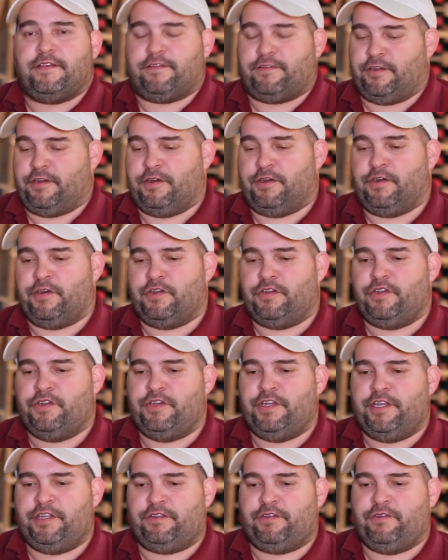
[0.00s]
So
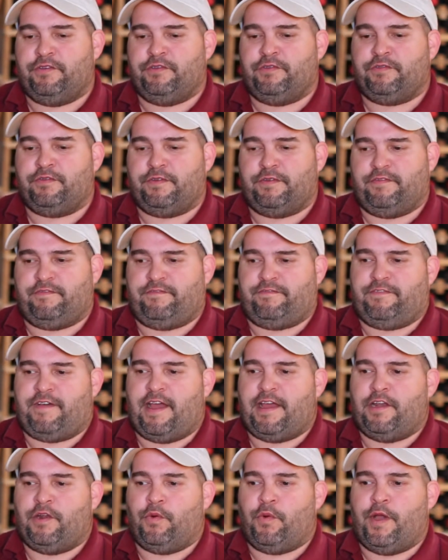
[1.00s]
you need to
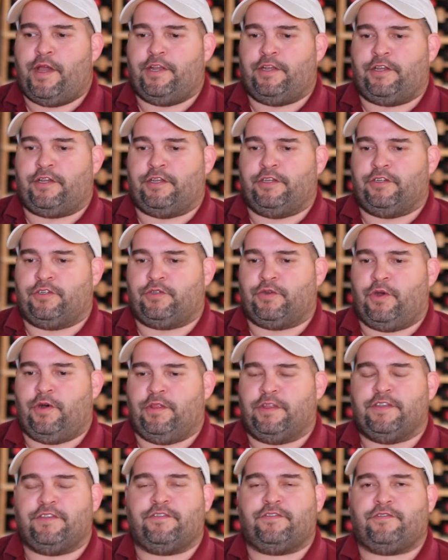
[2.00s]
find a way to
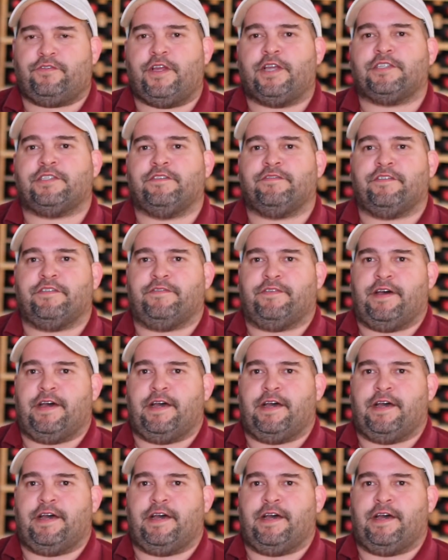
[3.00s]
control the stress of the